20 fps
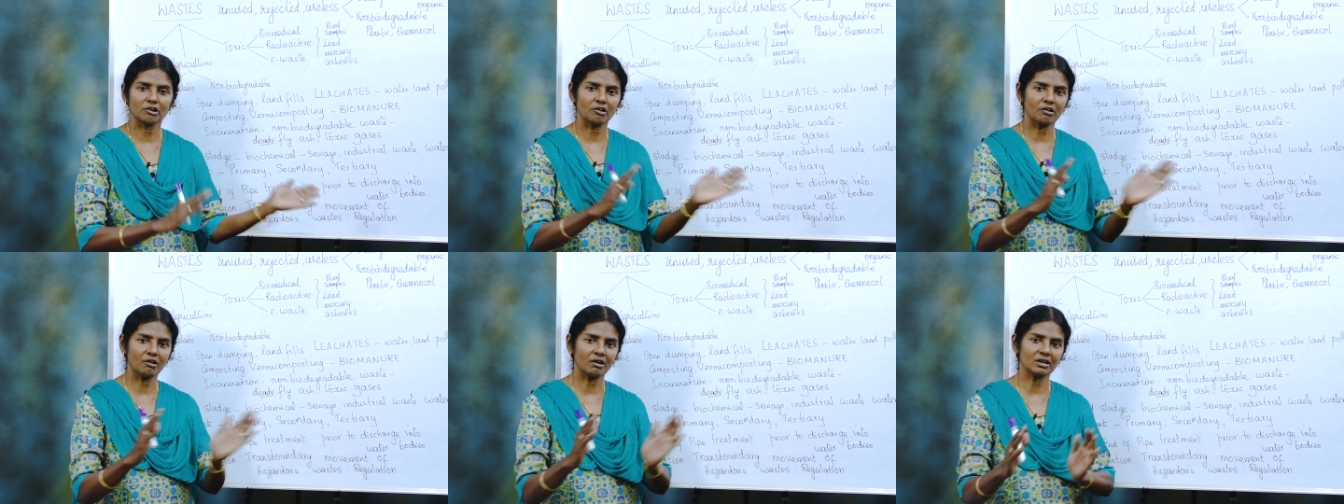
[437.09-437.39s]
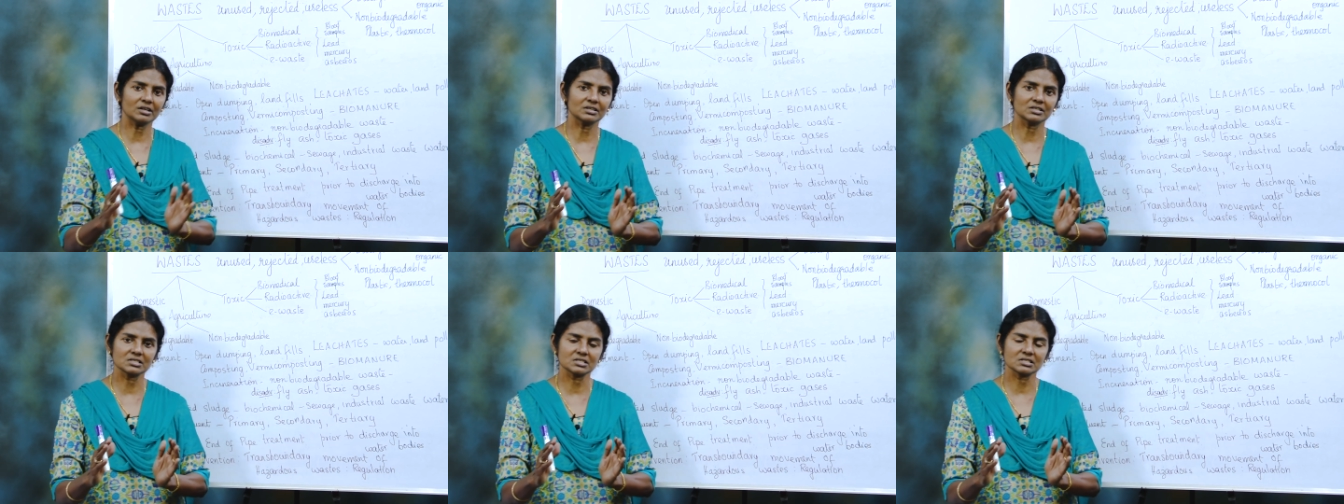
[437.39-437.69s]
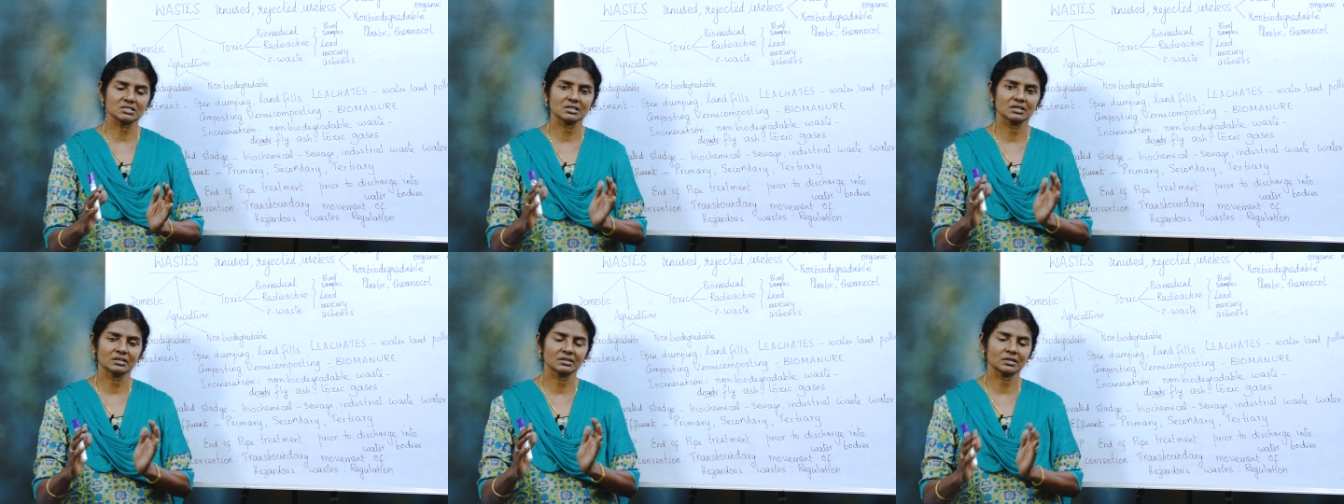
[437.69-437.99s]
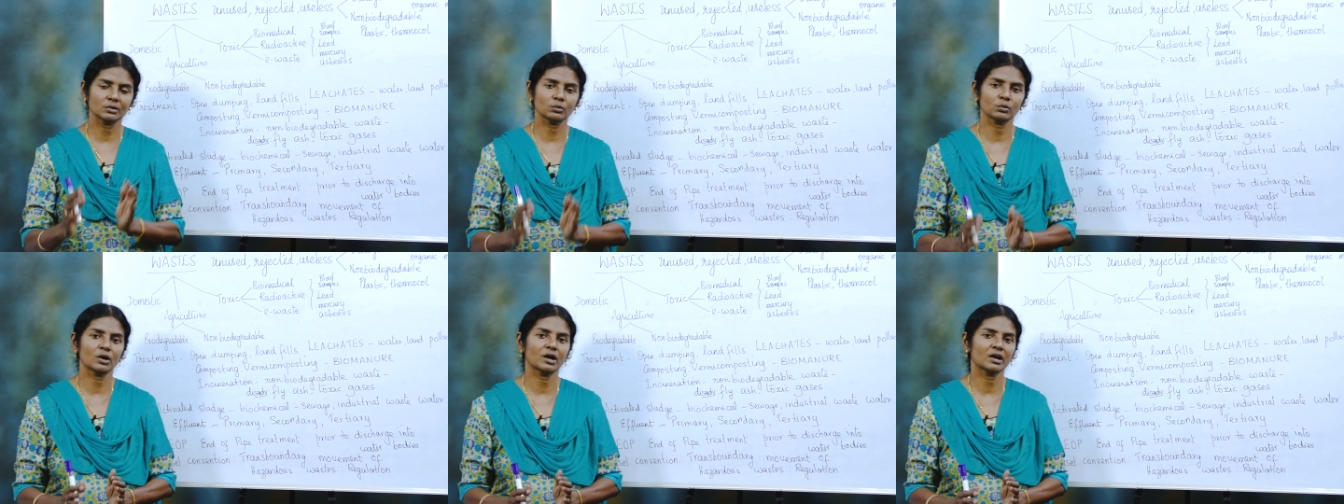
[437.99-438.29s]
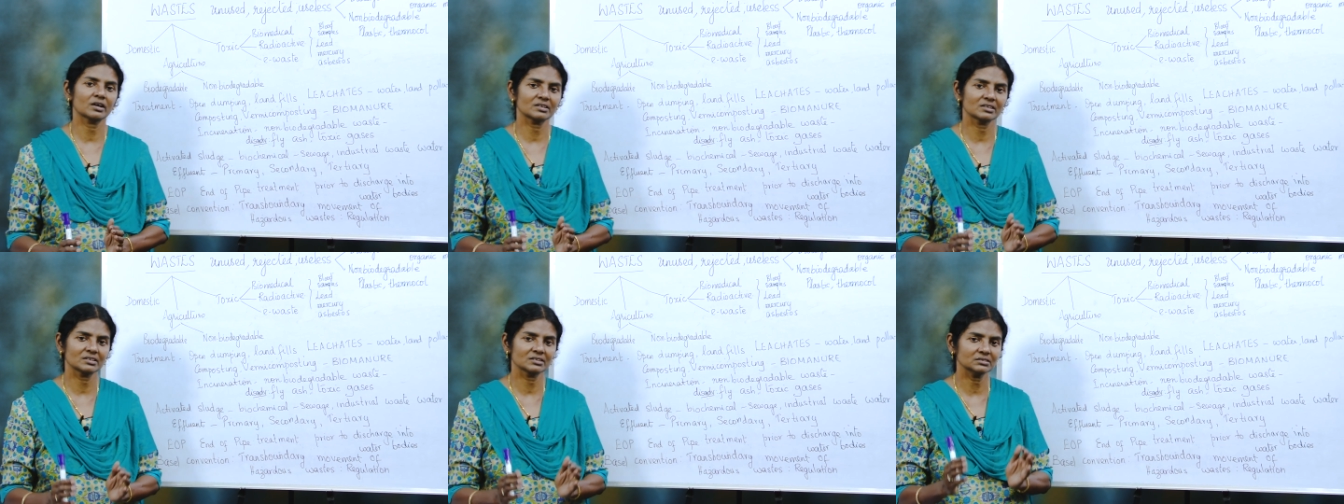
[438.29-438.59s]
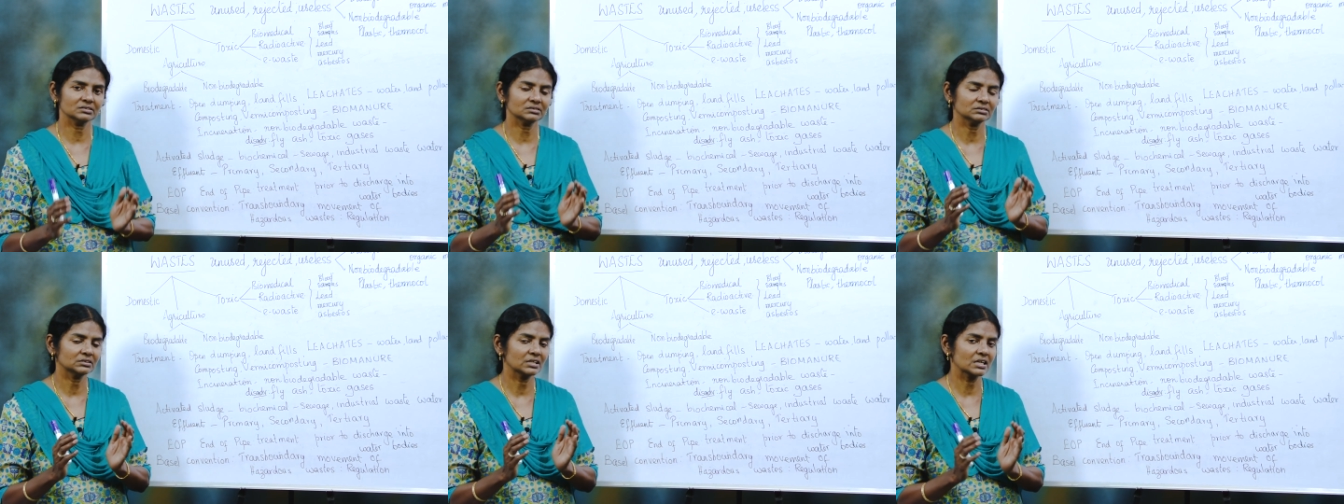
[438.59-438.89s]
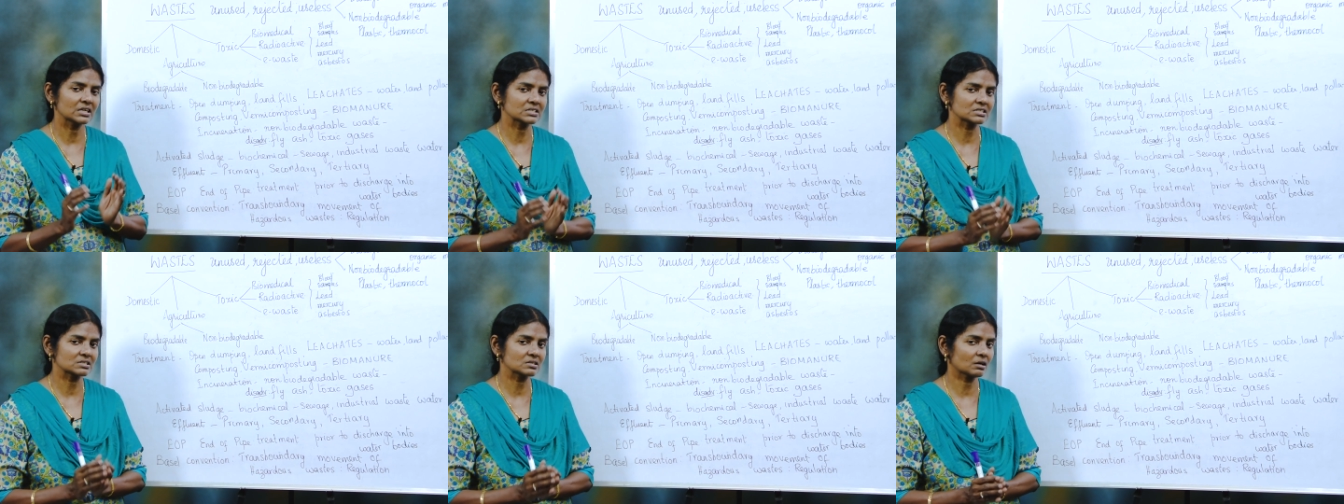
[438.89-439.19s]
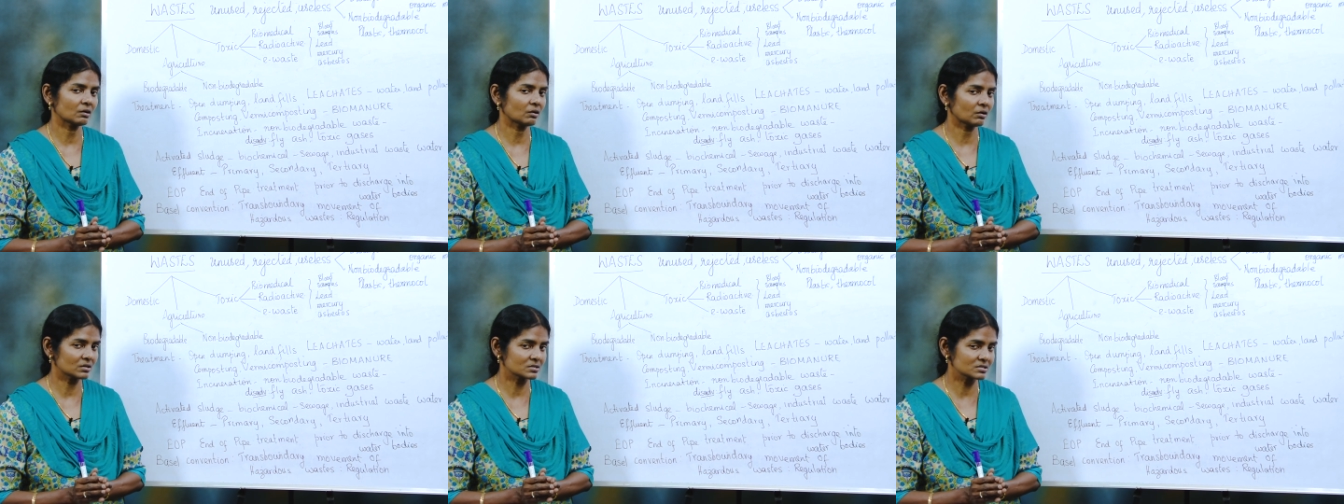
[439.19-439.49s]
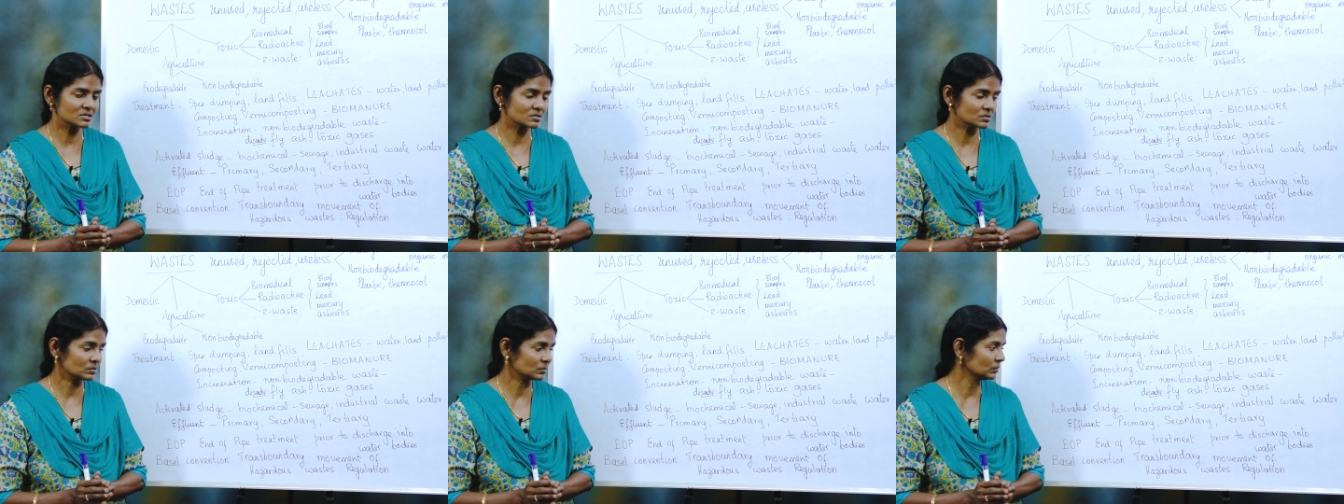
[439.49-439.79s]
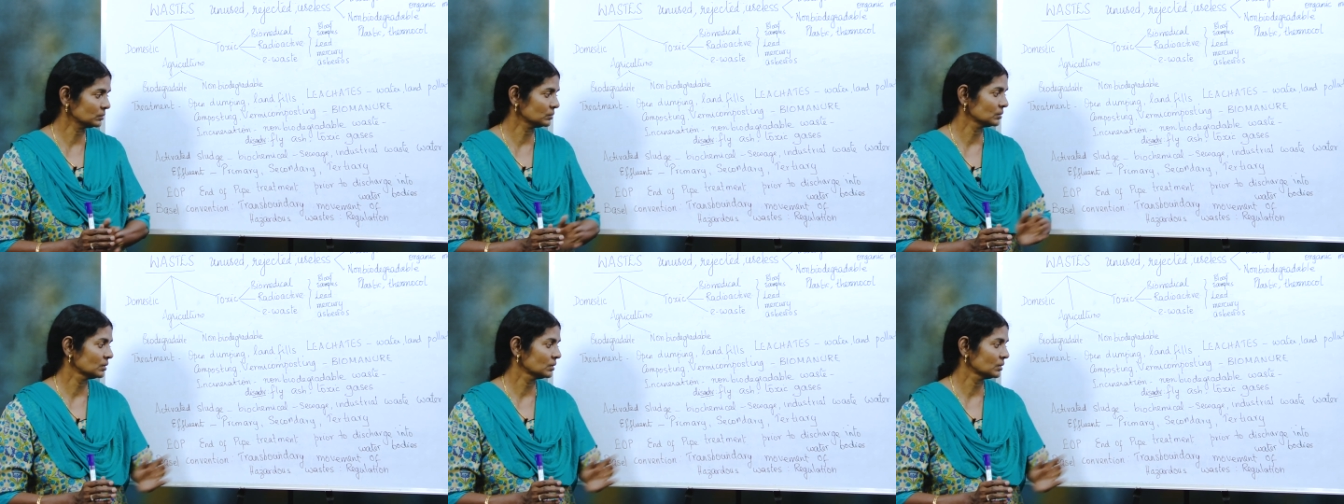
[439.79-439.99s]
all this the water is also